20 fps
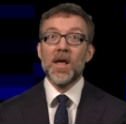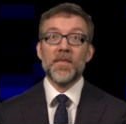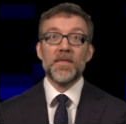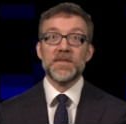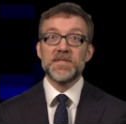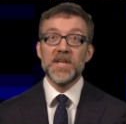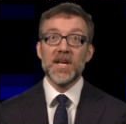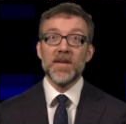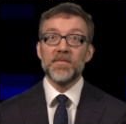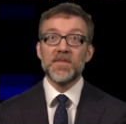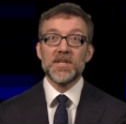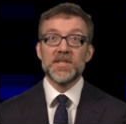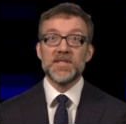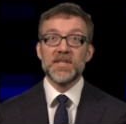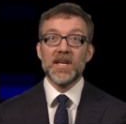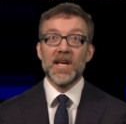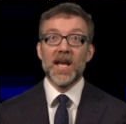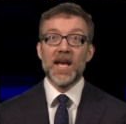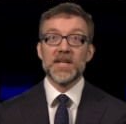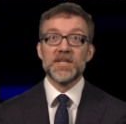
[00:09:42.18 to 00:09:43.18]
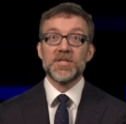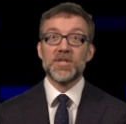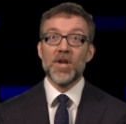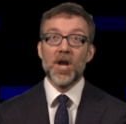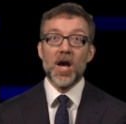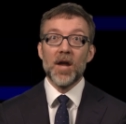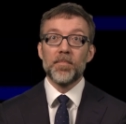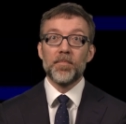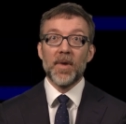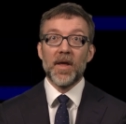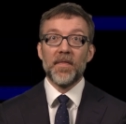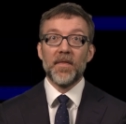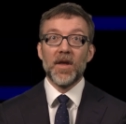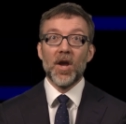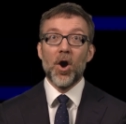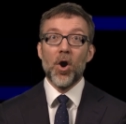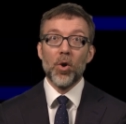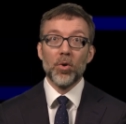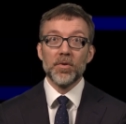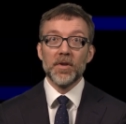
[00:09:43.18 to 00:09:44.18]
The CFTC has not been the
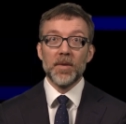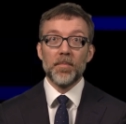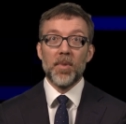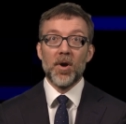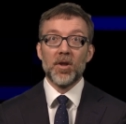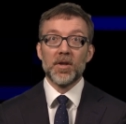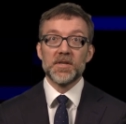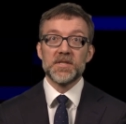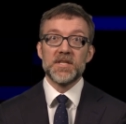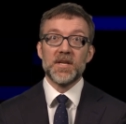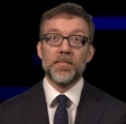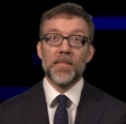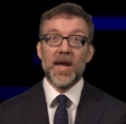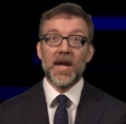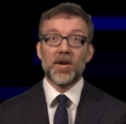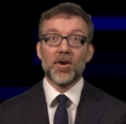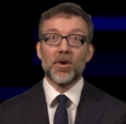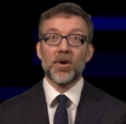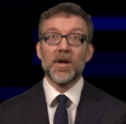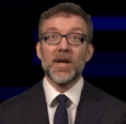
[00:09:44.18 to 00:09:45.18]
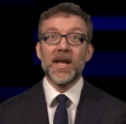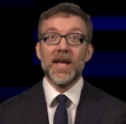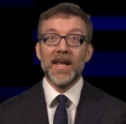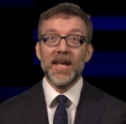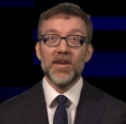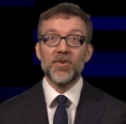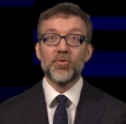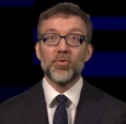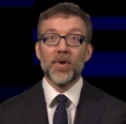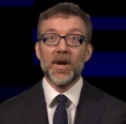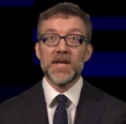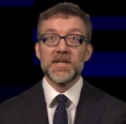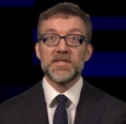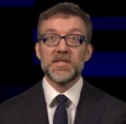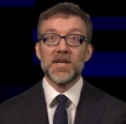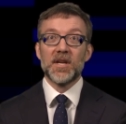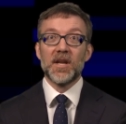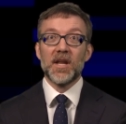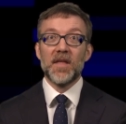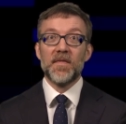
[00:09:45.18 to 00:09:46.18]
only policymaker
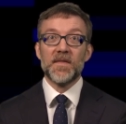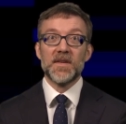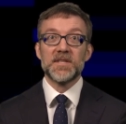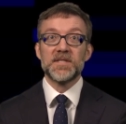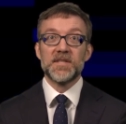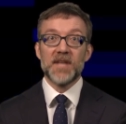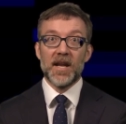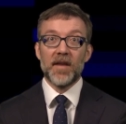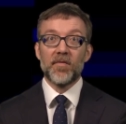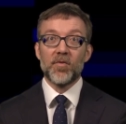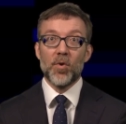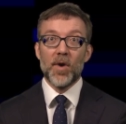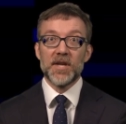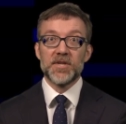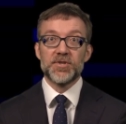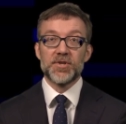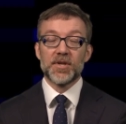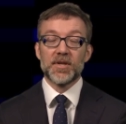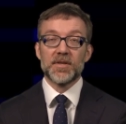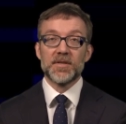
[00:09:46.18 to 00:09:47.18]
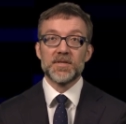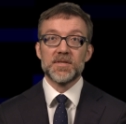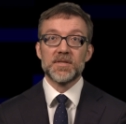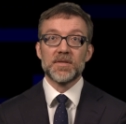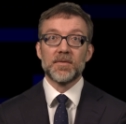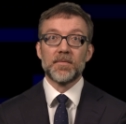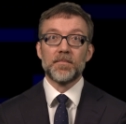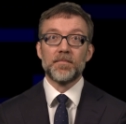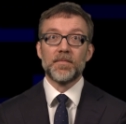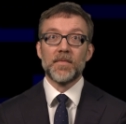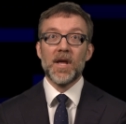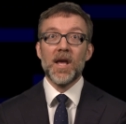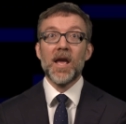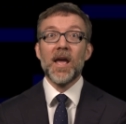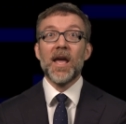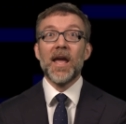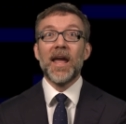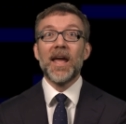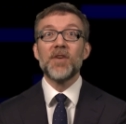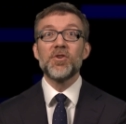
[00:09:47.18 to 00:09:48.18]
interested in this set of questions.
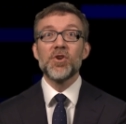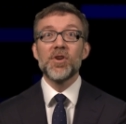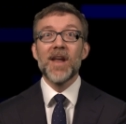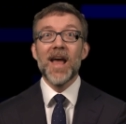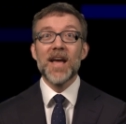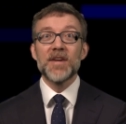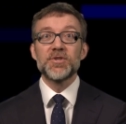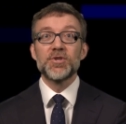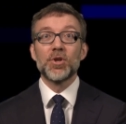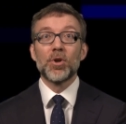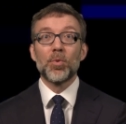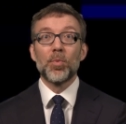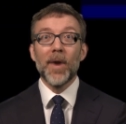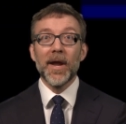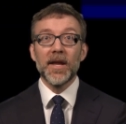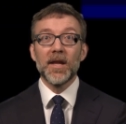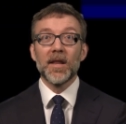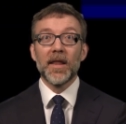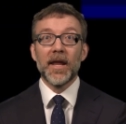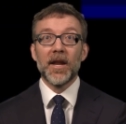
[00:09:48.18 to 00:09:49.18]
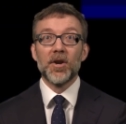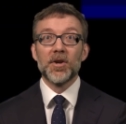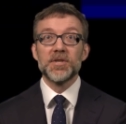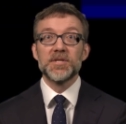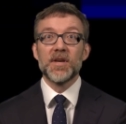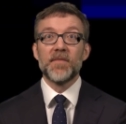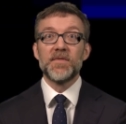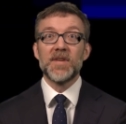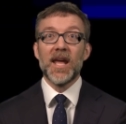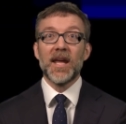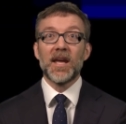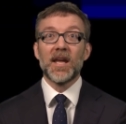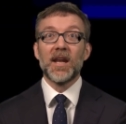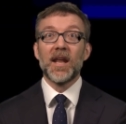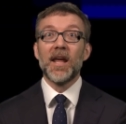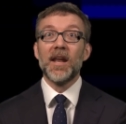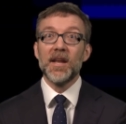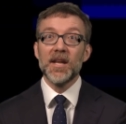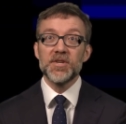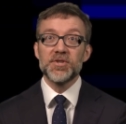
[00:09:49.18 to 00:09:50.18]
International regulators have taken
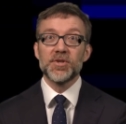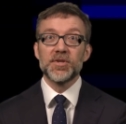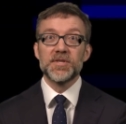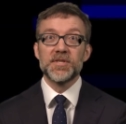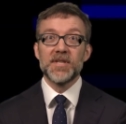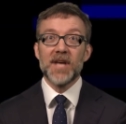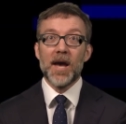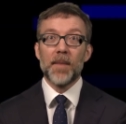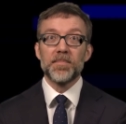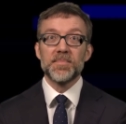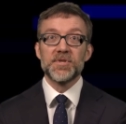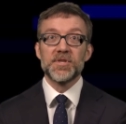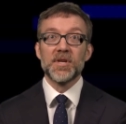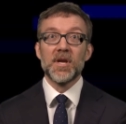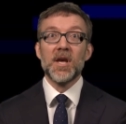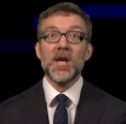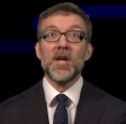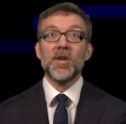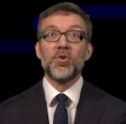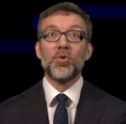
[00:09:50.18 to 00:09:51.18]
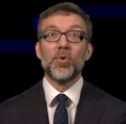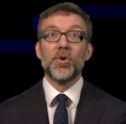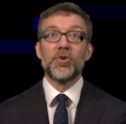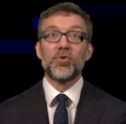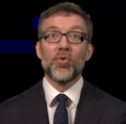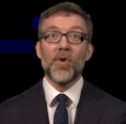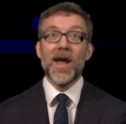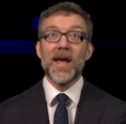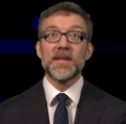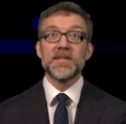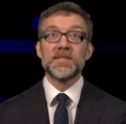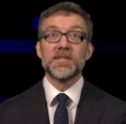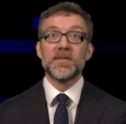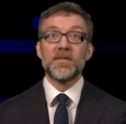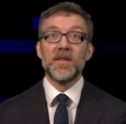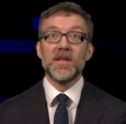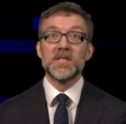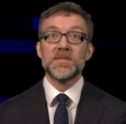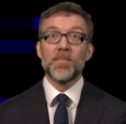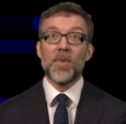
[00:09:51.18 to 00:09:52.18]
initial steps to address
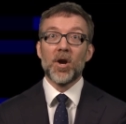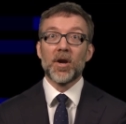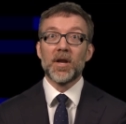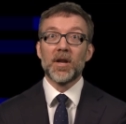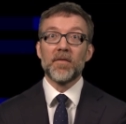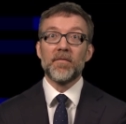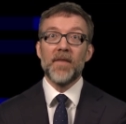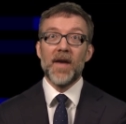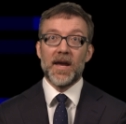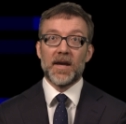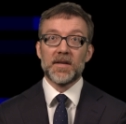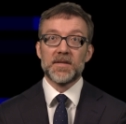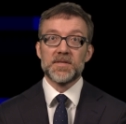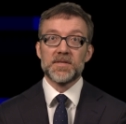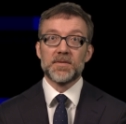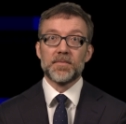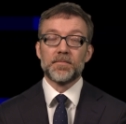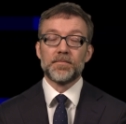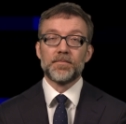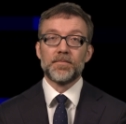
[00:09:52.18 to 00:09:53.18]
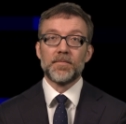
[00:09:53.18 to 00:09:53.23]
these market effects.